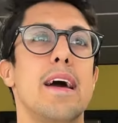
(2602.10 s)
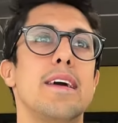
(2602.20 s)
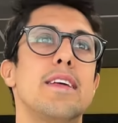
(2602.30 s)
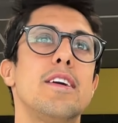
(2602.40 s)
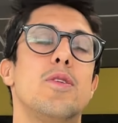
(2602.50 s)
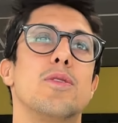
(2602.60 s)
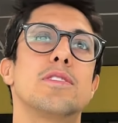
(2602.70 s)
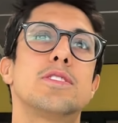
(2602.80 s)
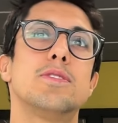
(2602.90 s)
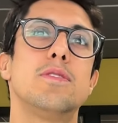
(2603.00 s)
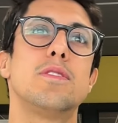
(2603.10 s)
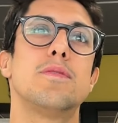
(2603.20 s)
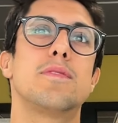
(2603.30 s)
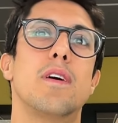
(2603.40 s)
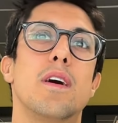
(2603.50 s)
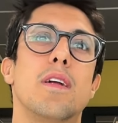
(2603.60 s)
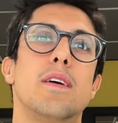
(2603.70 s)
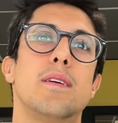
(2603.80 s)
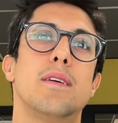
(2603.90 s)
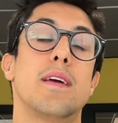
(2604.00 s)
I think also you've got
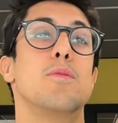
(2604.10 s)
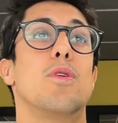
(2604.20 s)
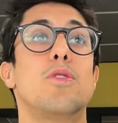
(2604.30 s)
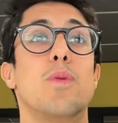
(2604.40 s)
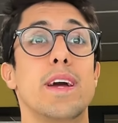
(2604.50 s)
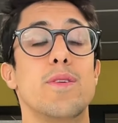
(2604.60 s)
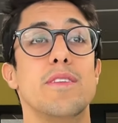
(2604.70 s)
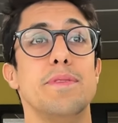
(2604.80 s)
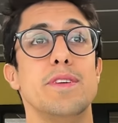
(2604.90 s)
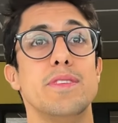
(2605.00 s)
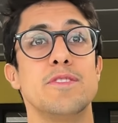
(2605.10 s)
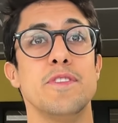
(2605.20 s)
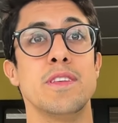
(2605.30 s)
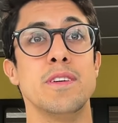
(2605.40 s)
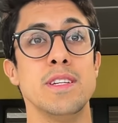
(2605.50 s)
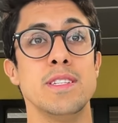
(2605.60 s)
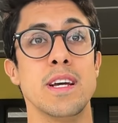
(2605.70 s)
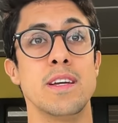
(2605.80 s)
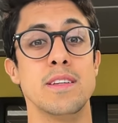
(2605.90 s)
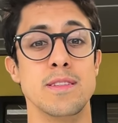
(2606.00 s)
to again. What do I know? I've been doing this for thirty
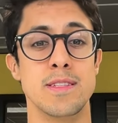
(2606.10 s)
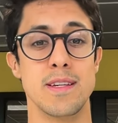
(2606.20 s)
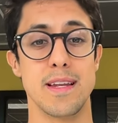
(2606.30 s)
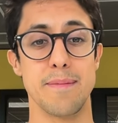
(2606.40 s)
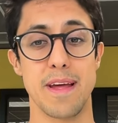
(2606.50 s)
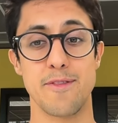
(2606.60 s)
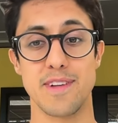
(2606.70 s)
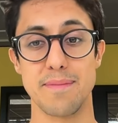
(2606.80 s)
seconds, and I'm definitely